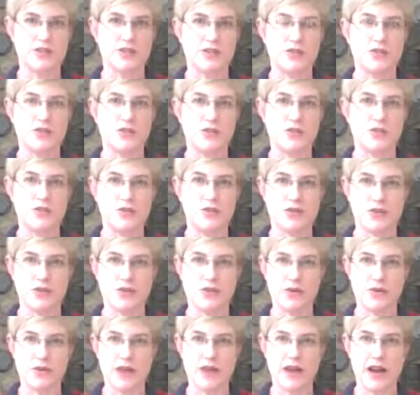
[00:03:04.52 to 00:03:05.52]
they're used to
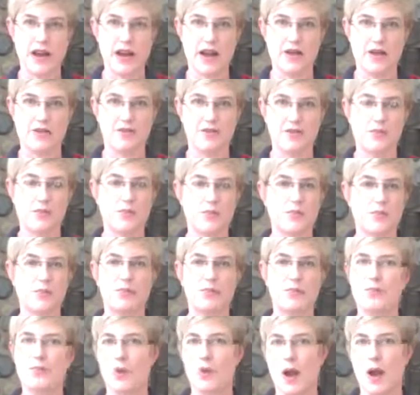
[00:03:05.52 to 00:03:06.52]
going out,
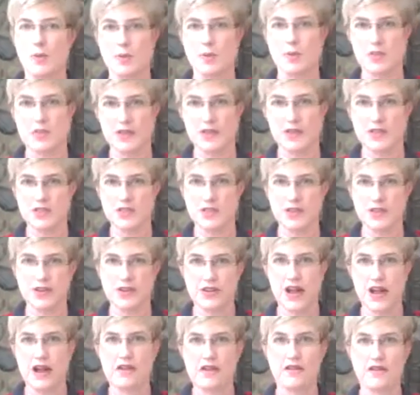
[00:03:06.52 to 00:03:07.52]
probably in
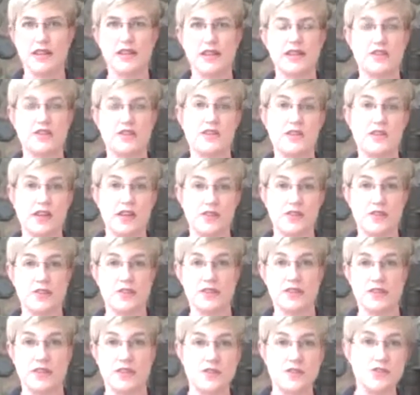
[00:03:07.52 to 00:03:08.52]
turnout, and they're
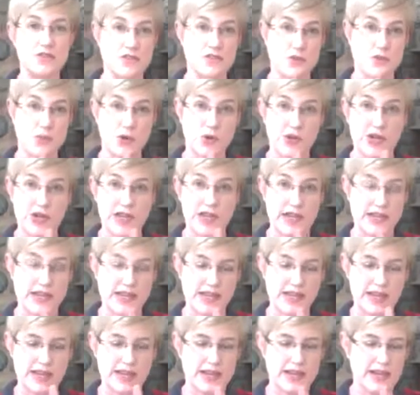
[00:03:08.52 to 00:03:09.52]
definitely used to
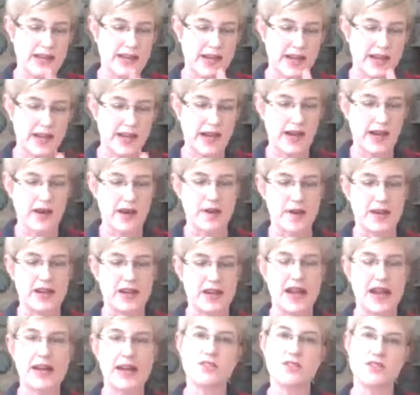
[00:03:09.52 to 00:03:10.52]
working and
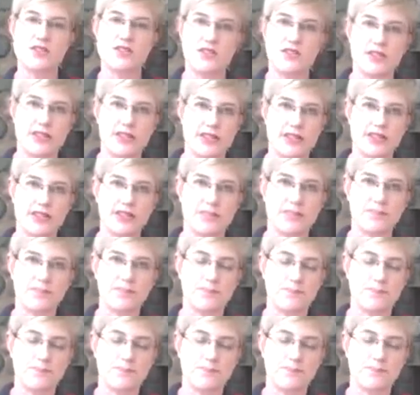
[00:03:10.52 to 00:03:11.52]
exercising.
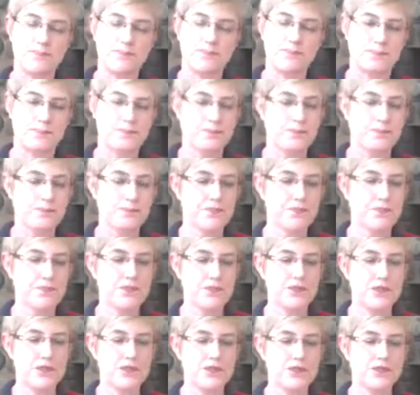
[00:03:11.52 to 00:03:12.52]

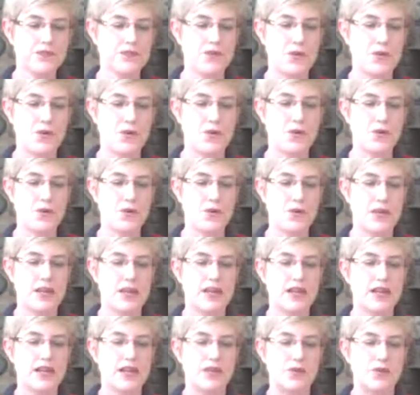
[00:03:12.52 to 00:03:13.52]
So
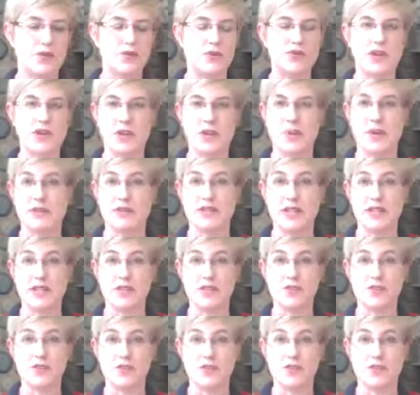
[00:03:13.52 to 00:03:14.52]
we'll talk about
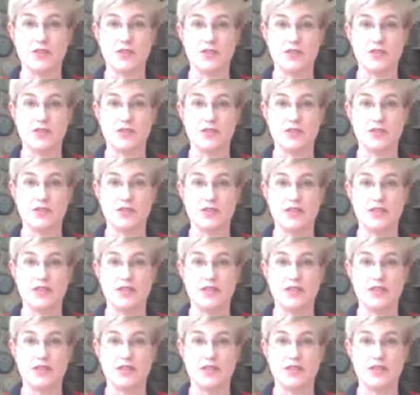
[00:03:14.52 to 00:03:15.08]
safety first.